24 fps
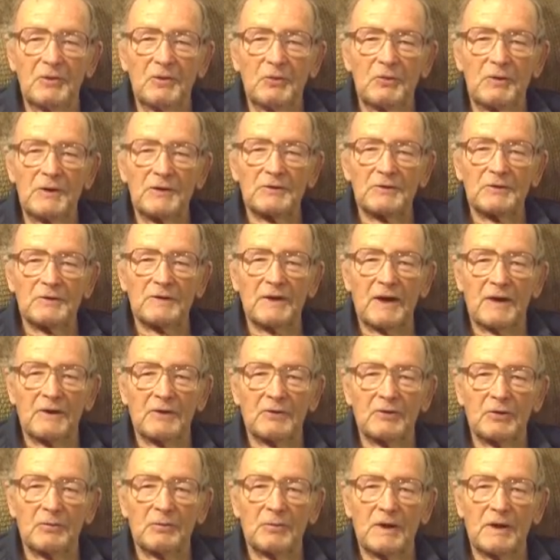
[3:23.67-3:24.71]
We'd go down to
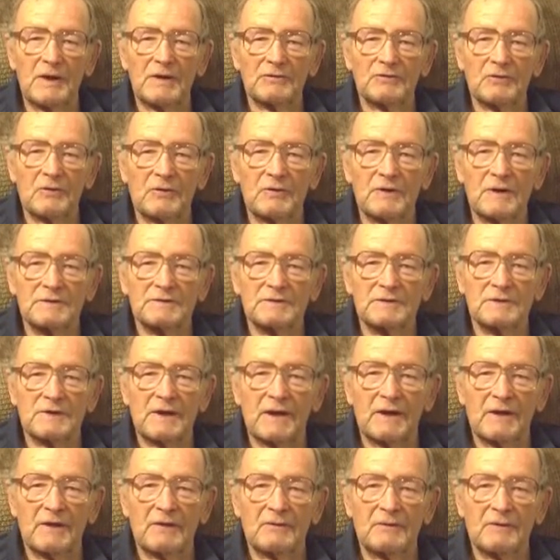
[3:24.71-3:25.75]
her place on the edge of
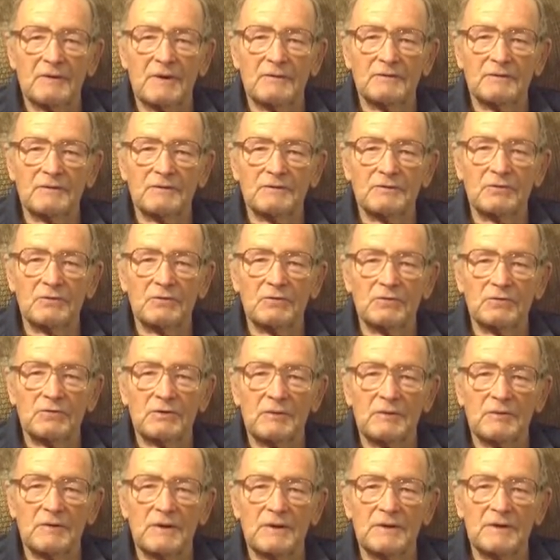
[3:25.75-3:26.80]
town after school
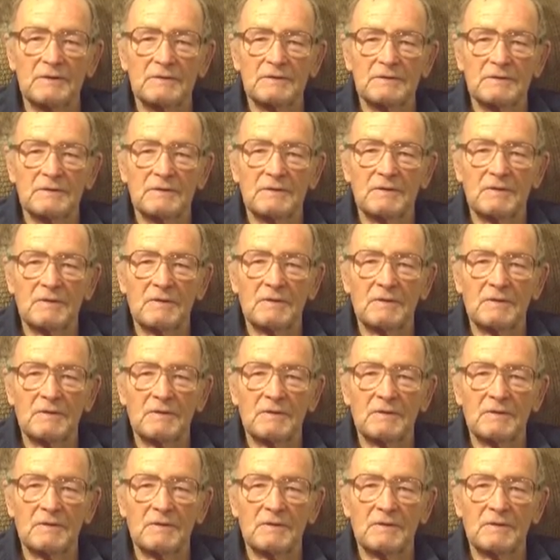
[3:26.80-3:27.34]
some days, and